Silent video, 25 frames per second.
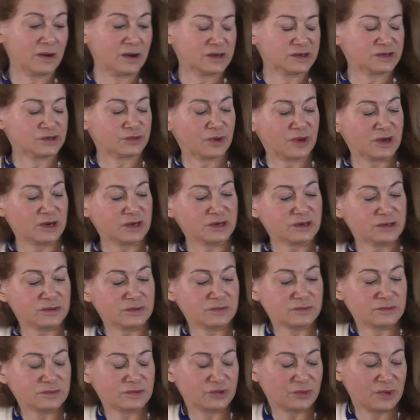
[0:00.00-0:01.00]
in
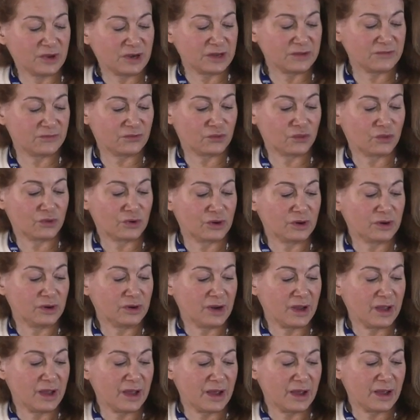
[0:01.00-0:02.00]

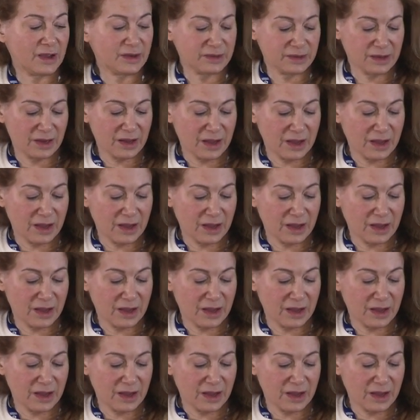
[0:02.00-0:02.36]
2024 at